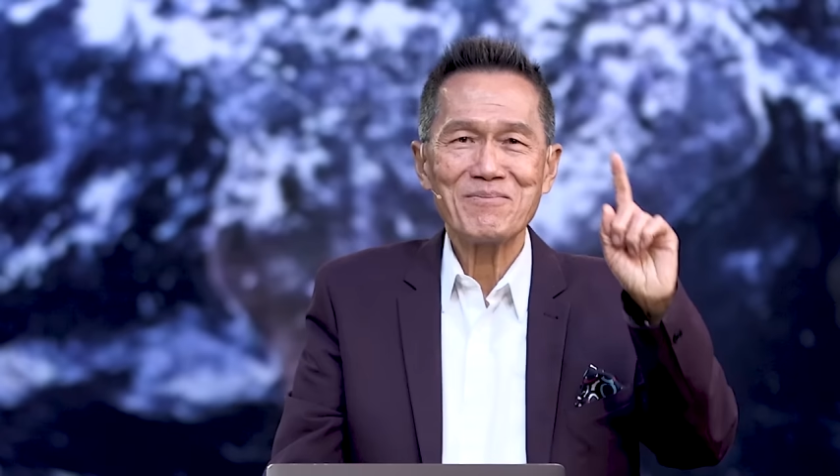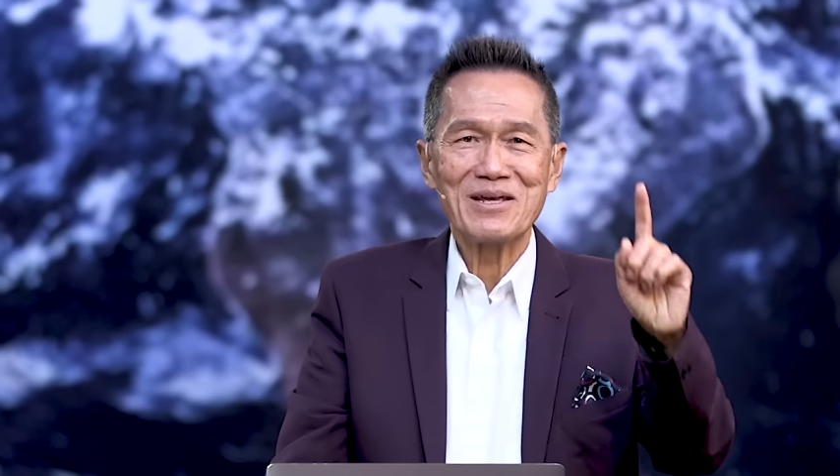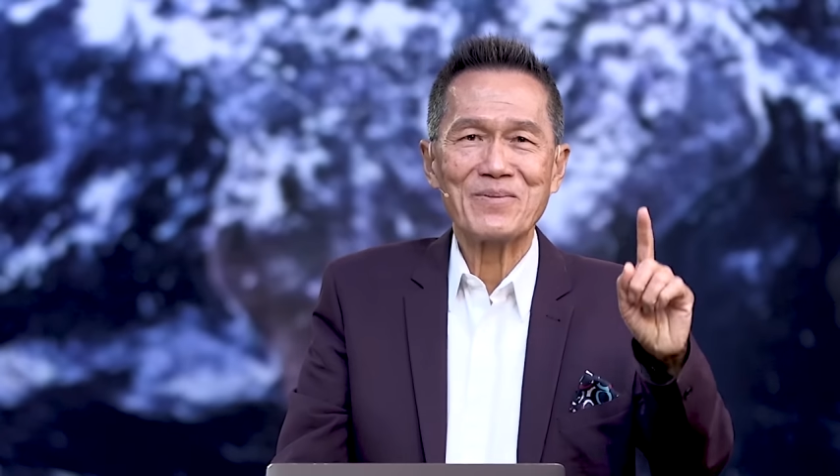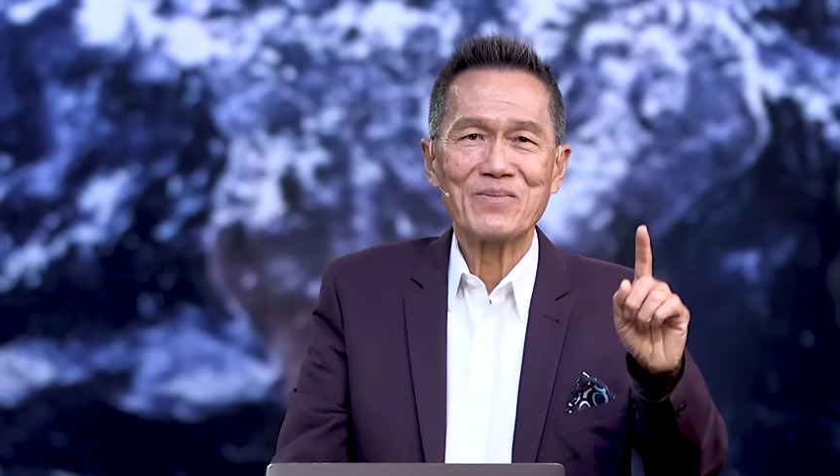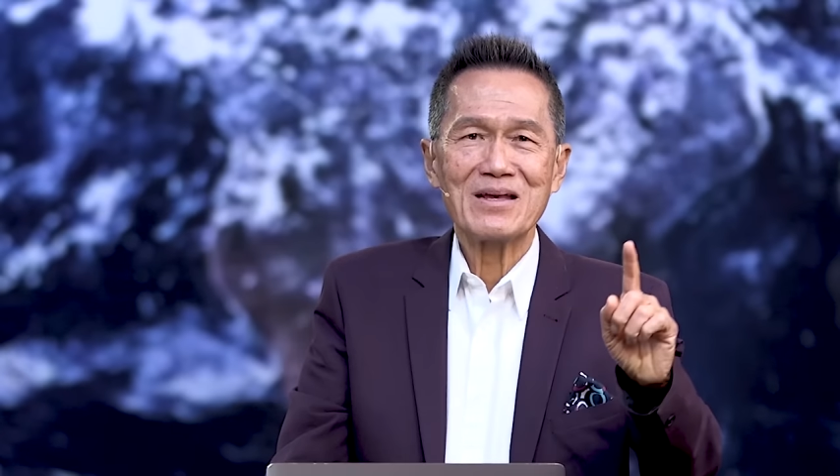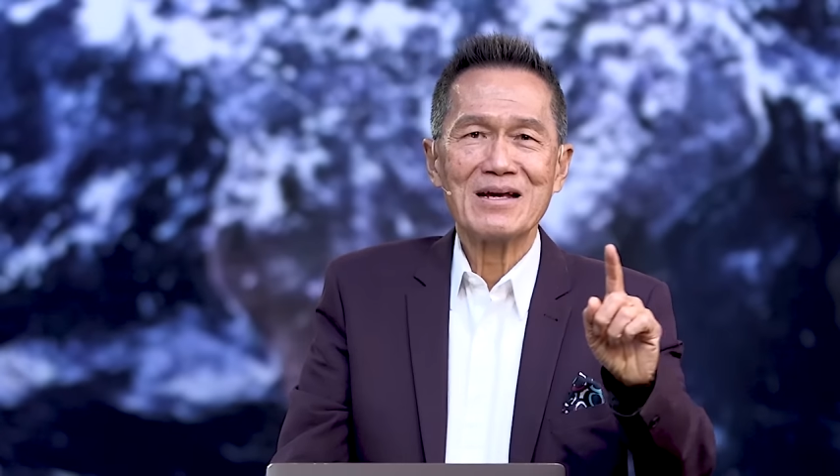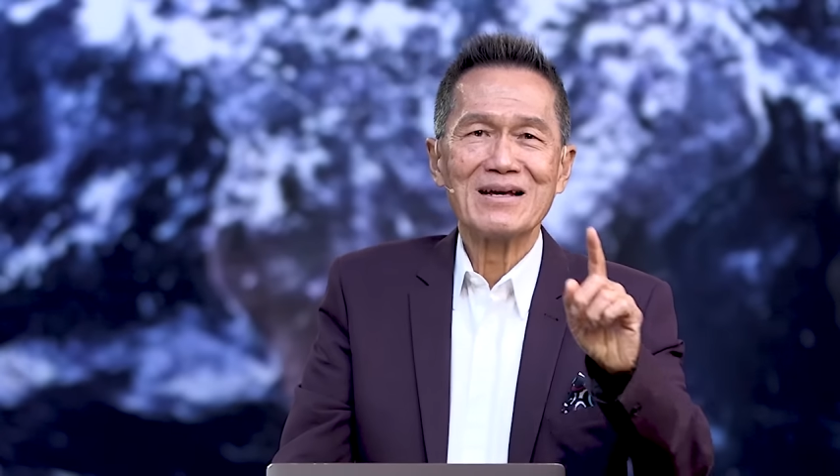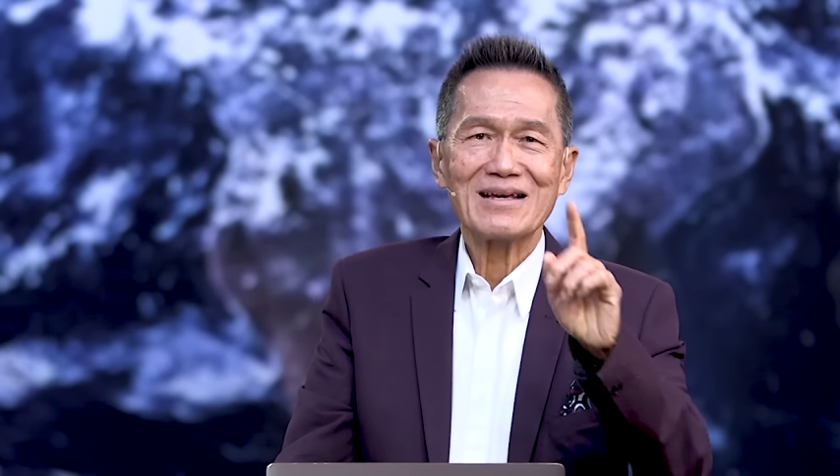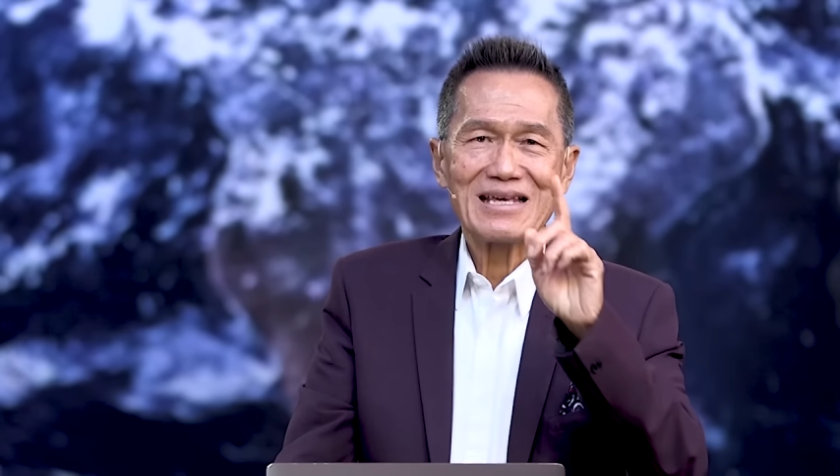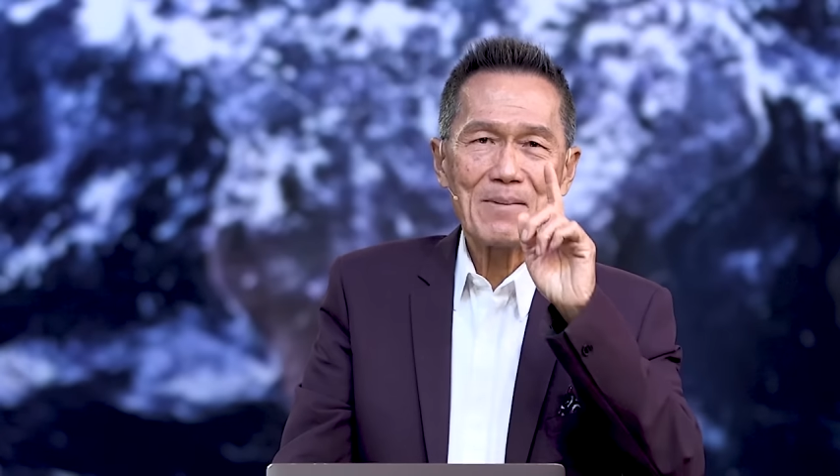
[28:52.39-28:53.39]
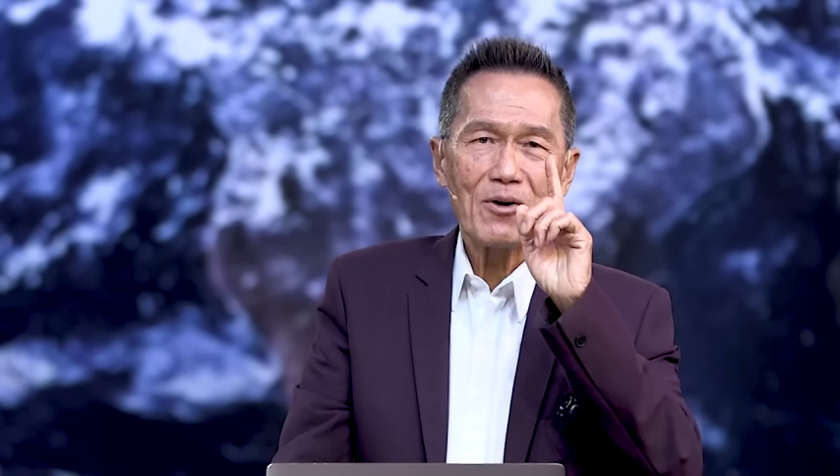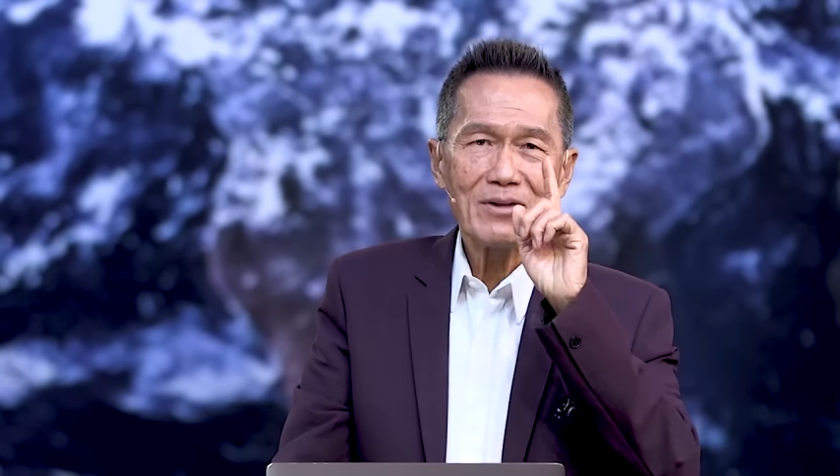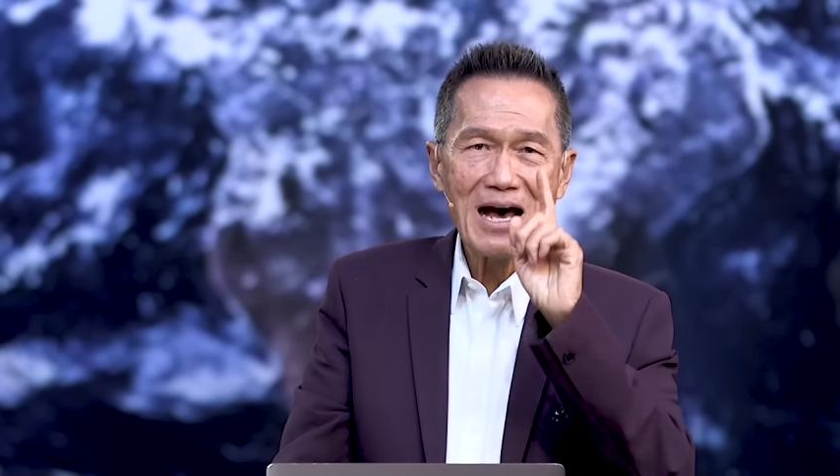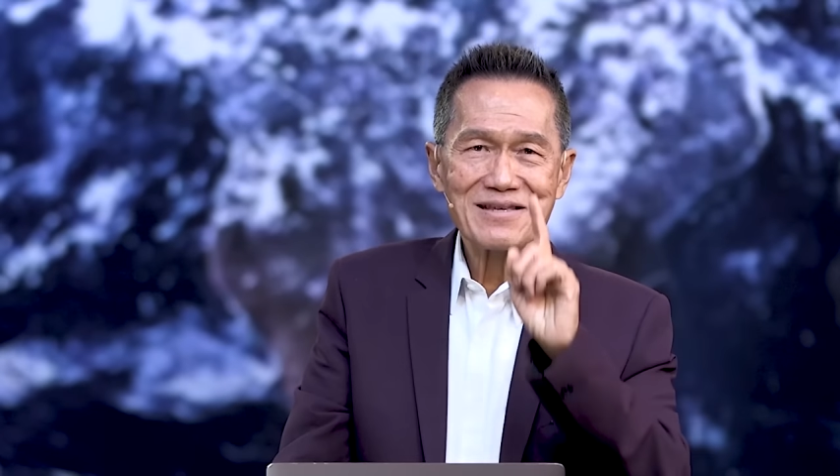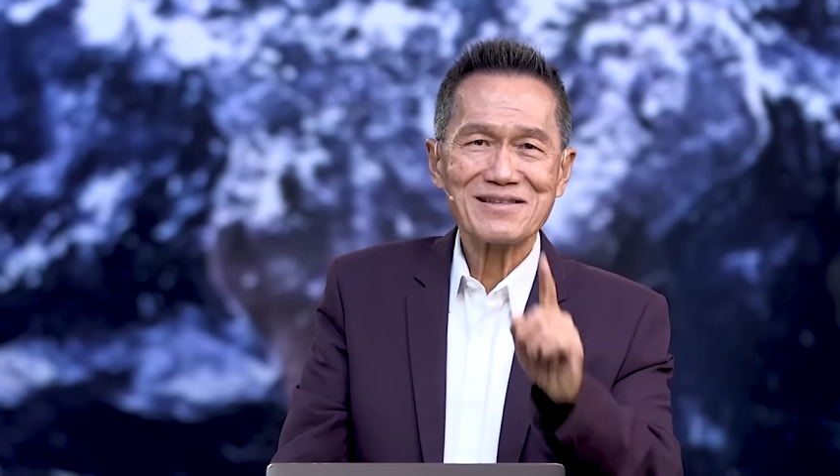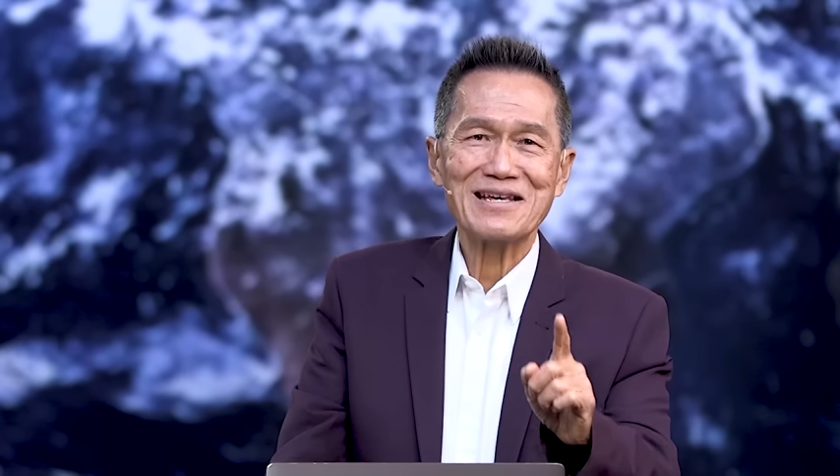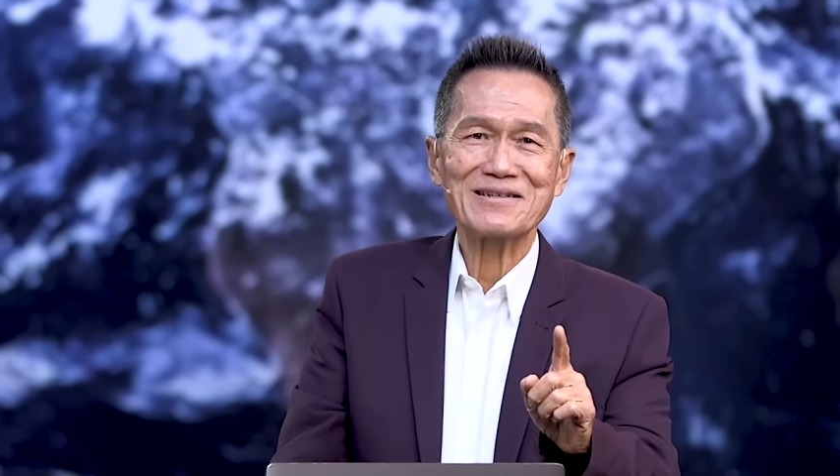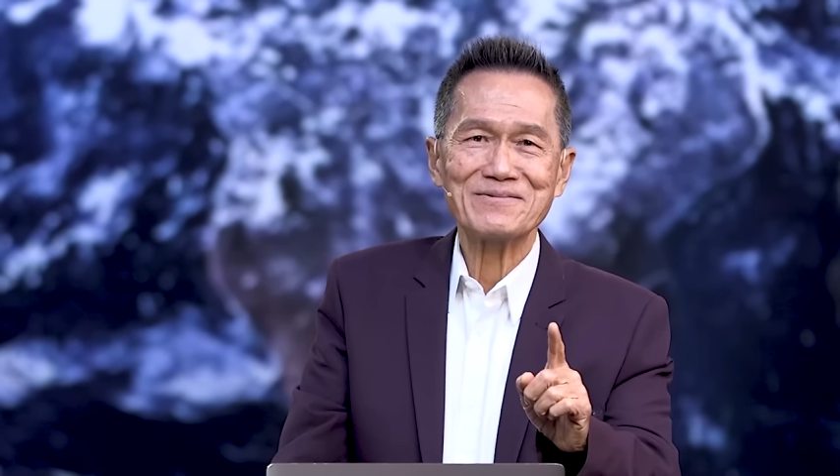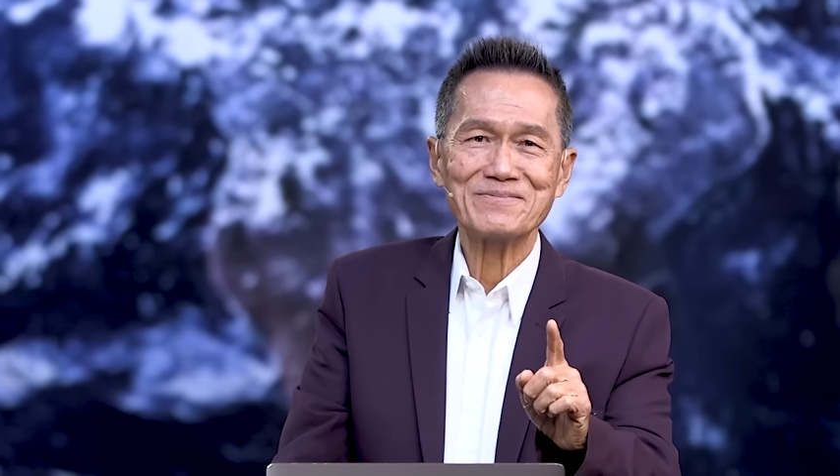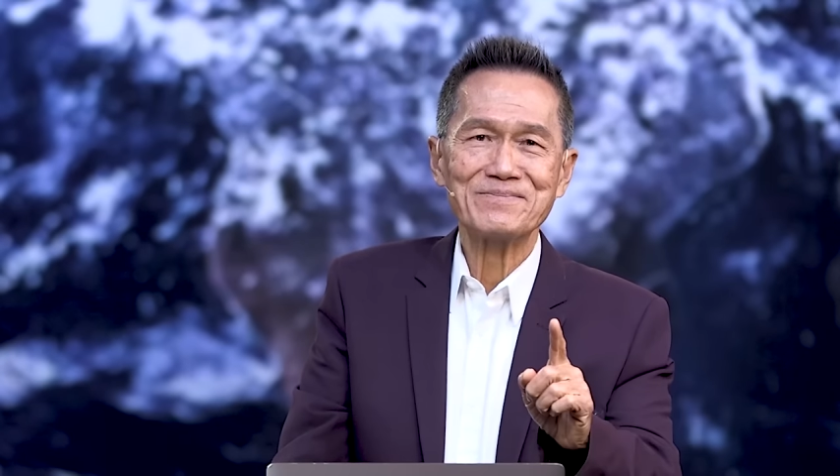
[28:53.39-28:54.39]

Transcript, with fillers: me, keep on asking,